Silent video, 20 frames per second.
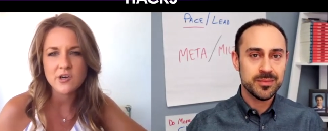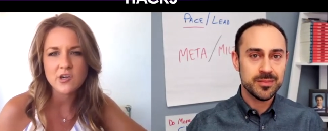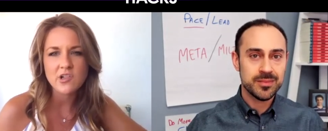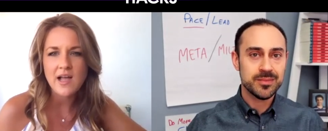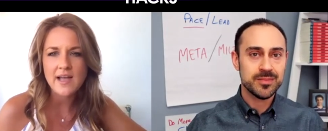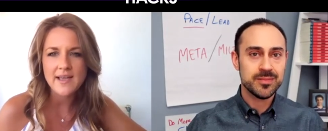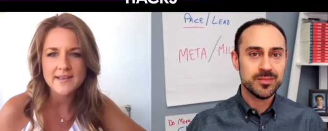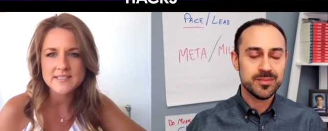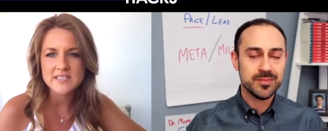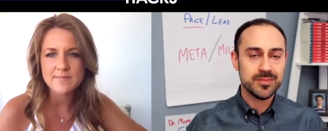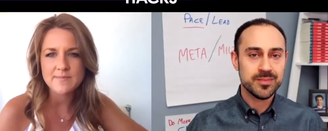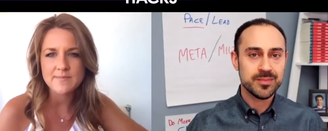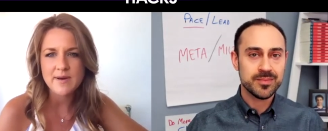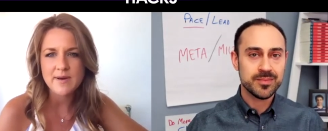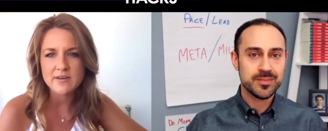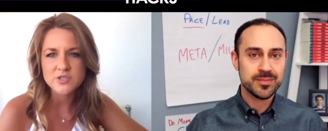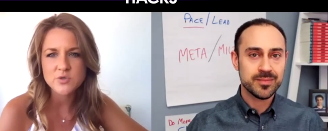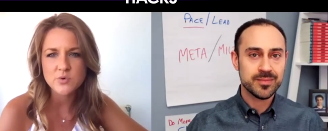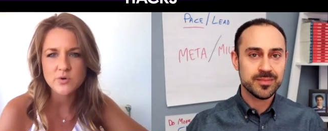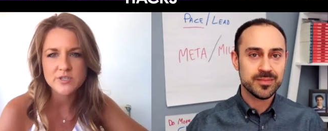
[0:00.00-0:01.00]
Speaker 1: clients
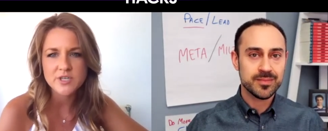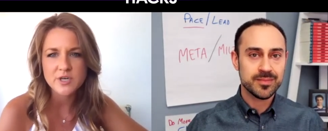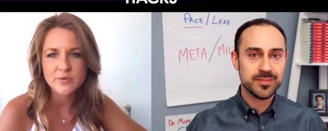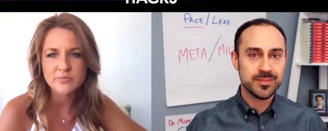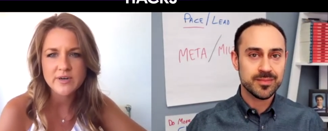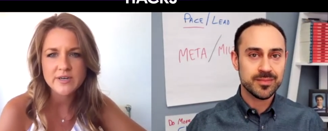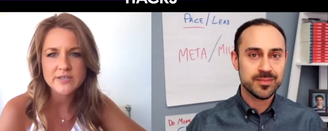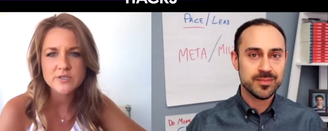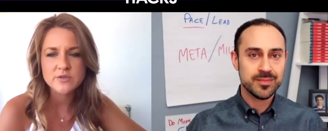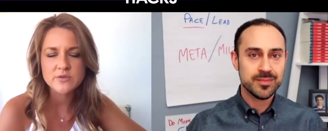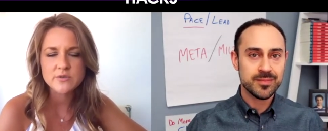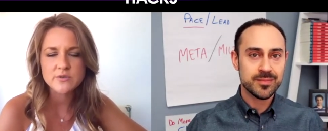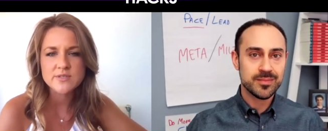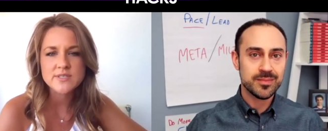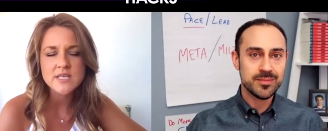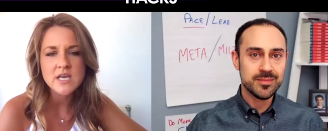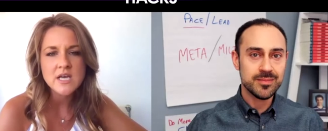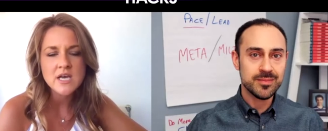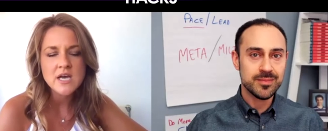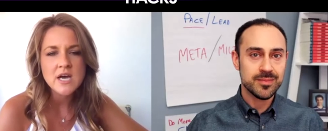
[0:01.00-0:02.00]
about short term rentals
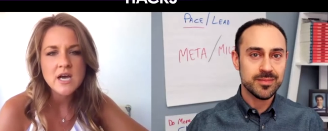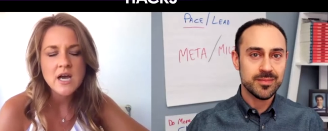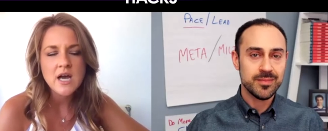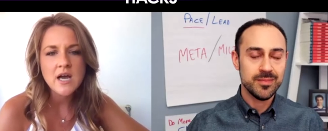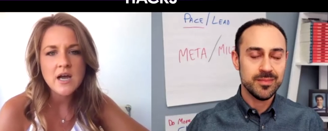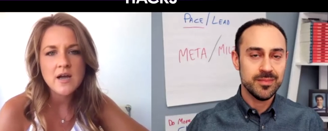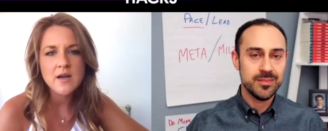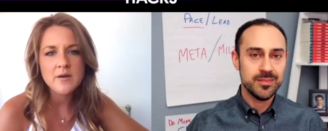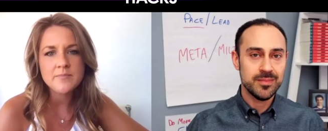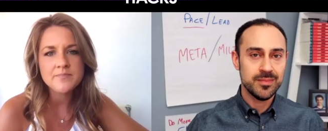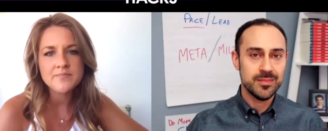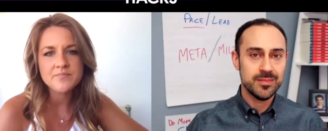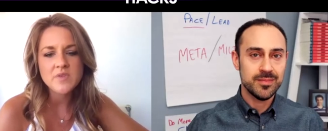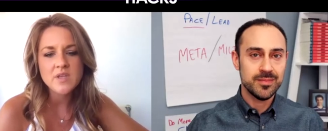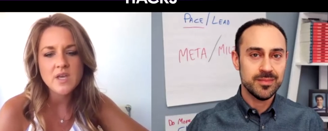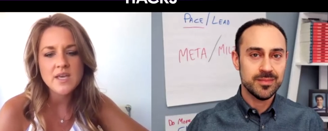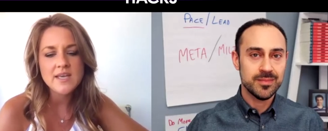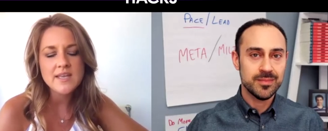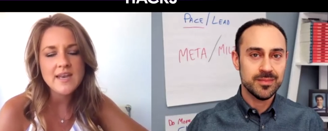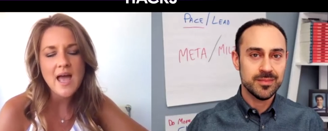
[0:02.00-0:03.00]
um,
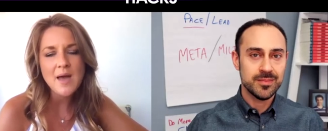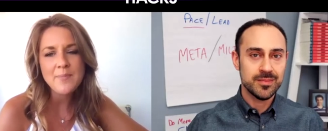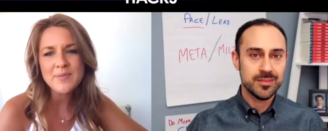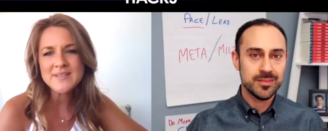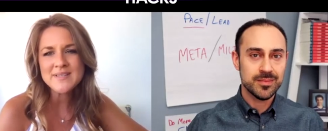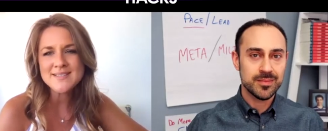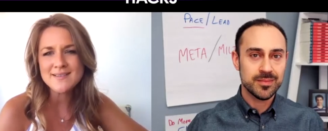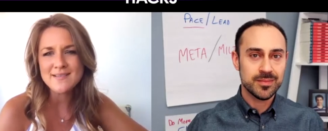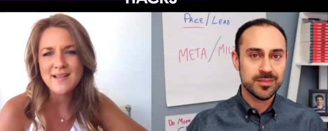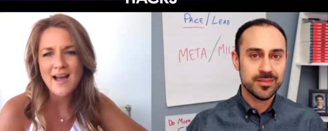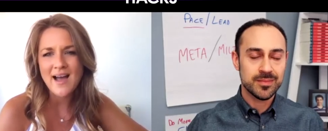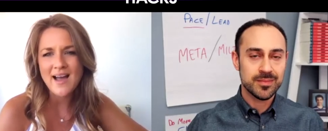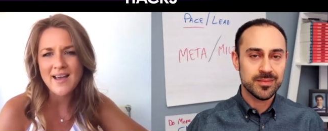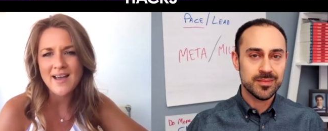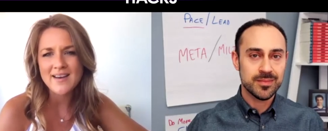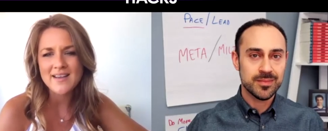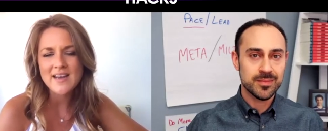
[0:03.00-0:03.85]
it happens a lot.